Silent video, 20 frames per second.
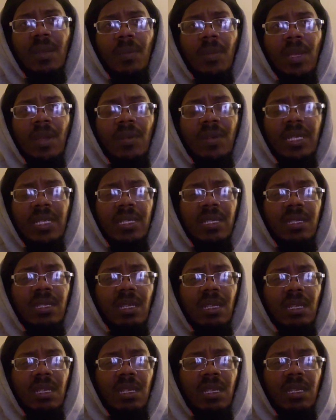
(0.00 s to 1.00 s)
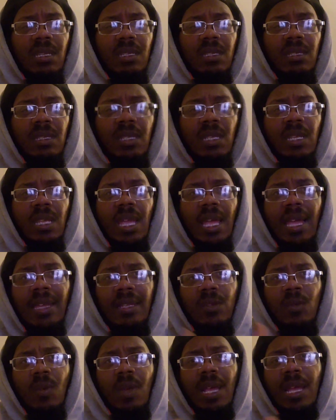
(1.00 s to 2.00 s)
about his
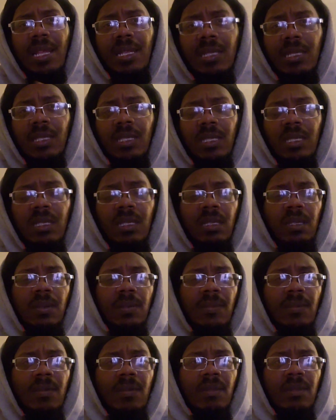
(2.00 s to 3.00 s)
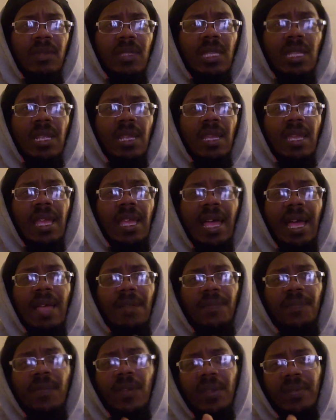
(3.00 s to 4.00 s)
ideology,
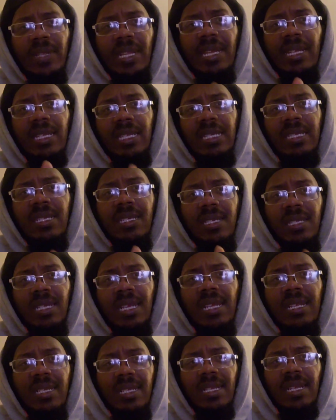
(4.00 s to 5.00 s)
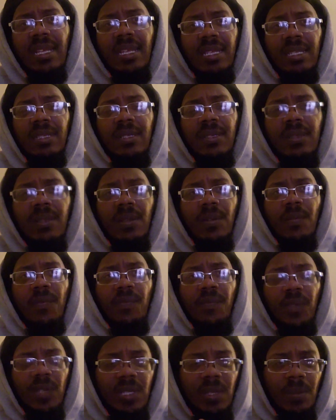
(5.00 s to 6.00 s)
I felt like he said that
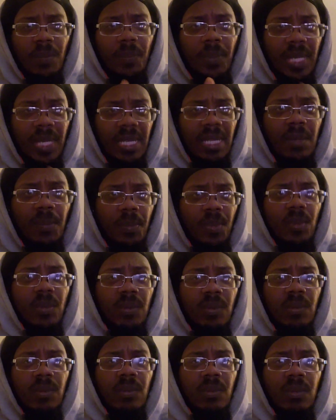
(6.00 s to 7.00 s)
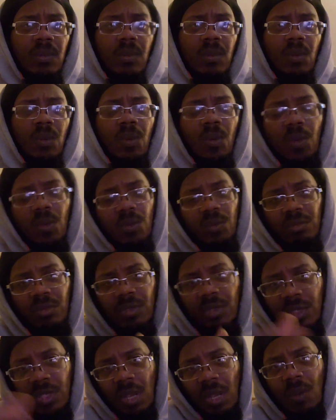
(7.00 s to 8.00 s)
for the people who
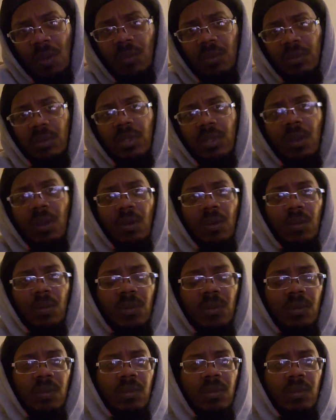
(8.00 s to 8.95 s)
don't know